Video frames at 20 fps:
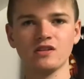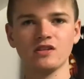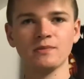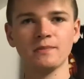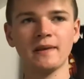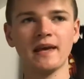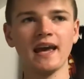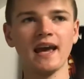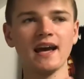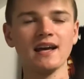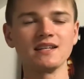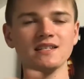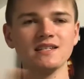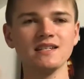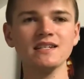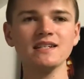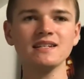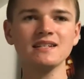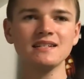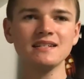some
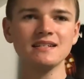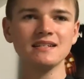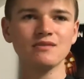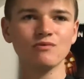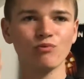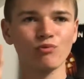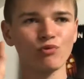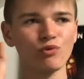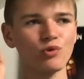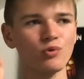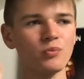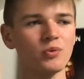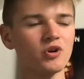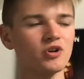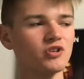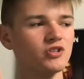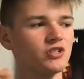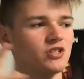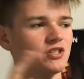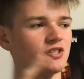casting
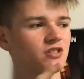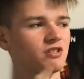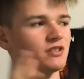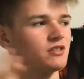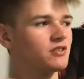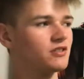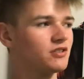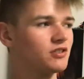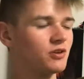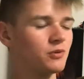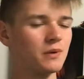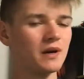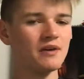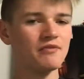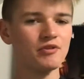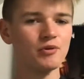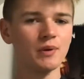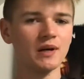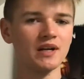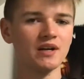rumors or
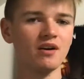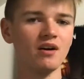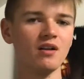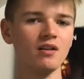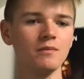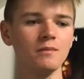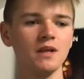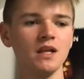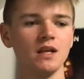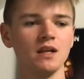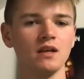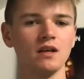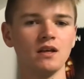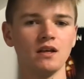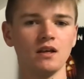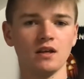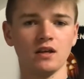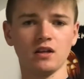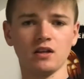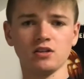whatever you want to call them.
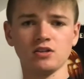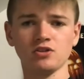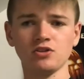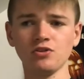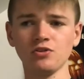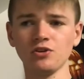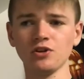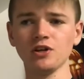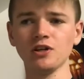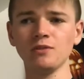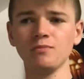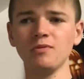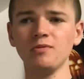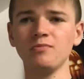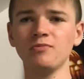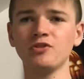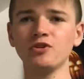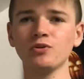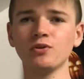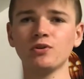So they're gonna be
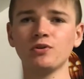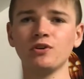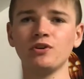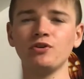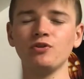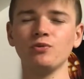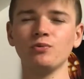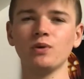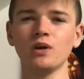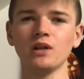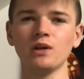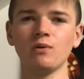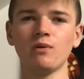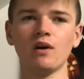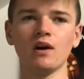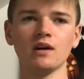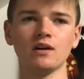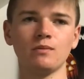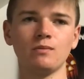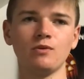doing a new Willy
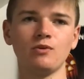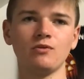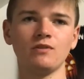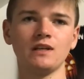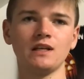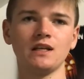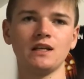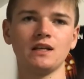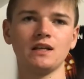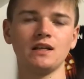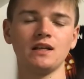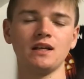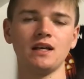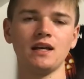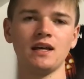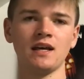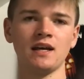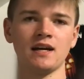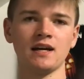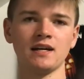Wonka movie,
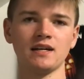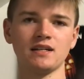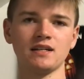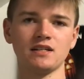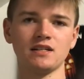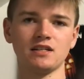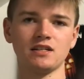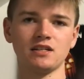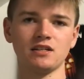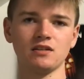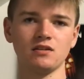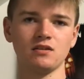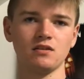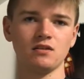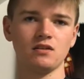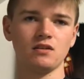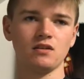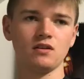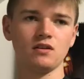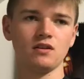and
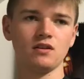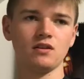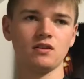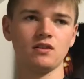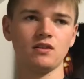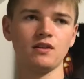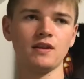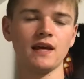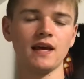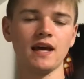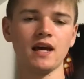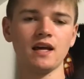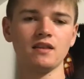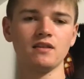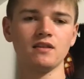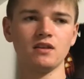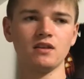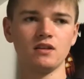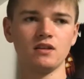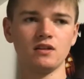they
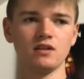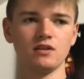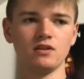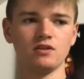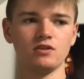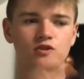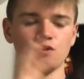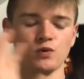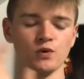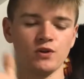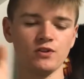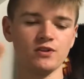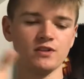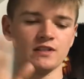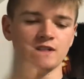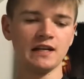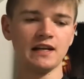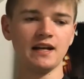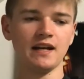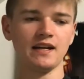had the short
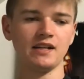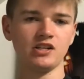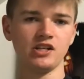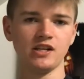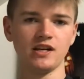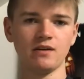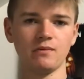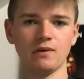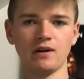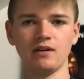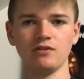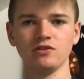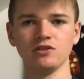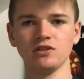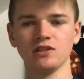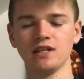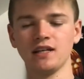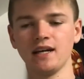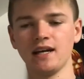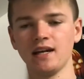list on IGN when I was
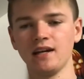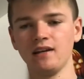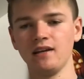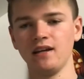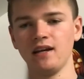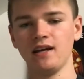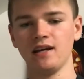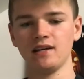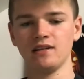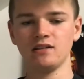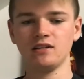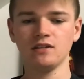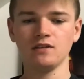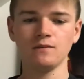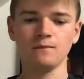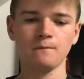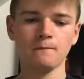looking at it, and